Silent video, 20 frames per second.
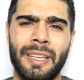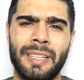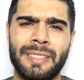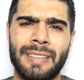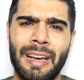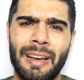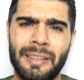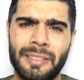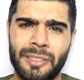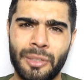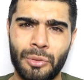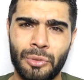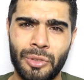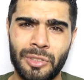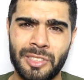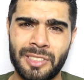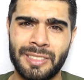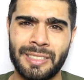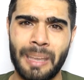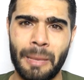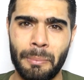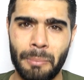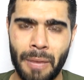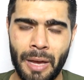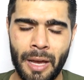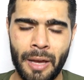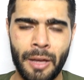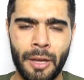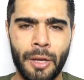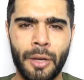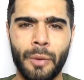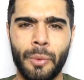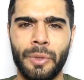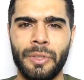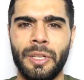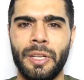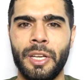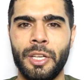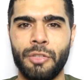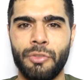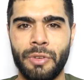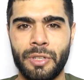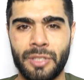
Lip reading: He's out until December with an injury.